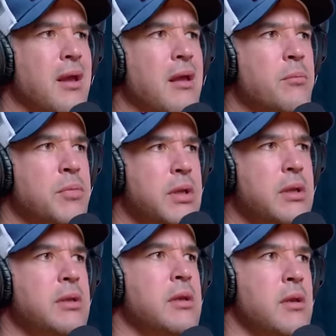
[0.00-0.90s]
a
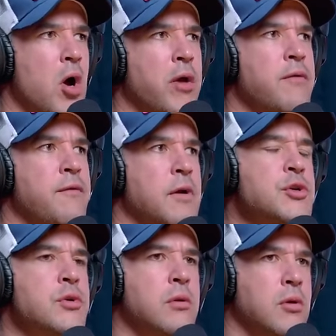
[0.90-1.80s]
completely
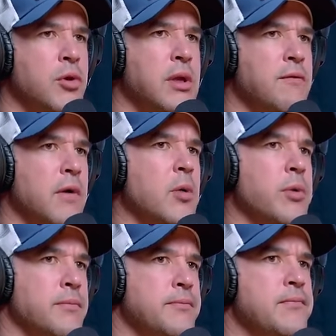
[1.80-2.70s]
non-functional learning
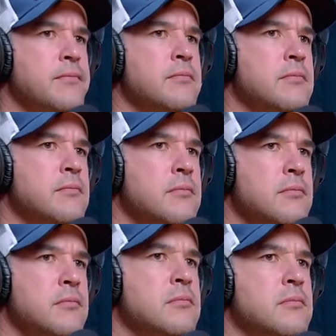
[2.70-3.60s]
environment. It is.
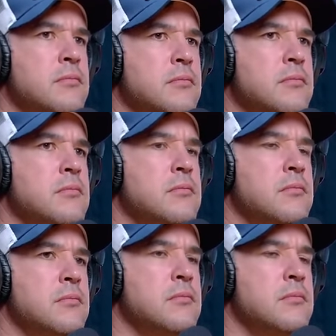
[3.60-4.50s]
It is.
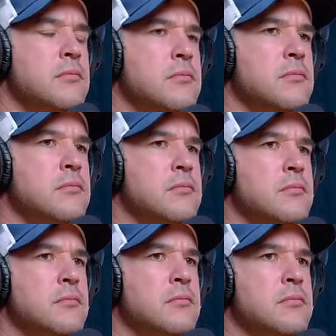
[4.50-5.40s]
So they self-censor.